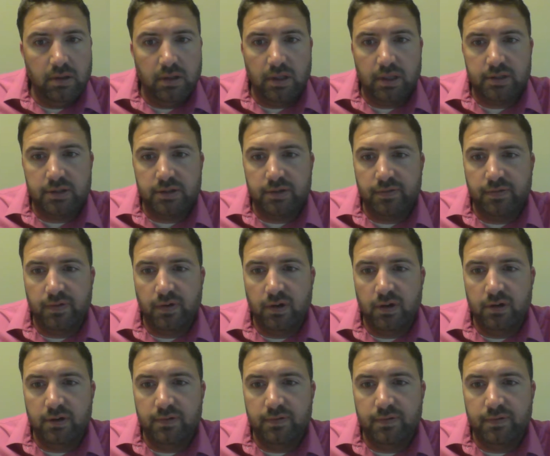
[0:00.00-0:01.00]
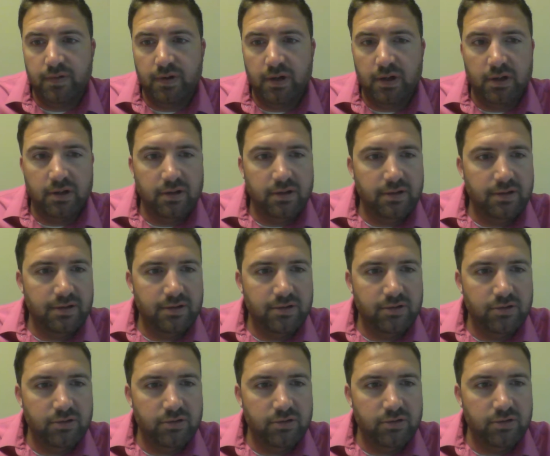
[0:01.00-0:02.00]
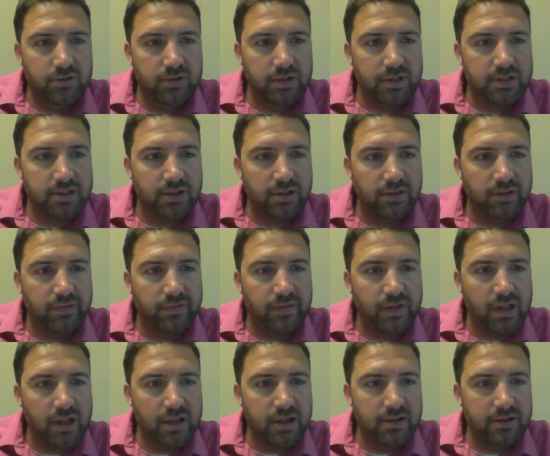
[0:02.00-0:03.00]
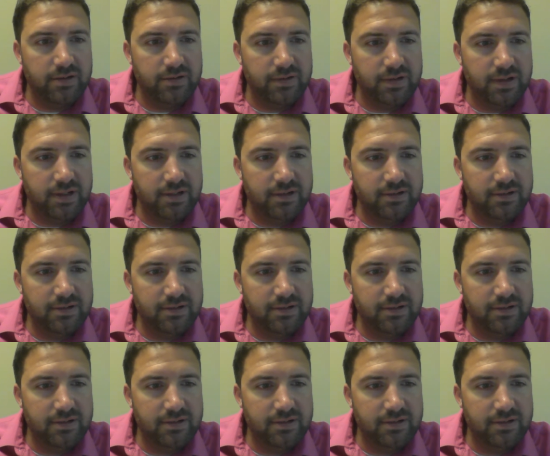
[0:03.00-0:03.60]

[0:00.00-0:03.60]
That's the fun of doing this on the fly and doing it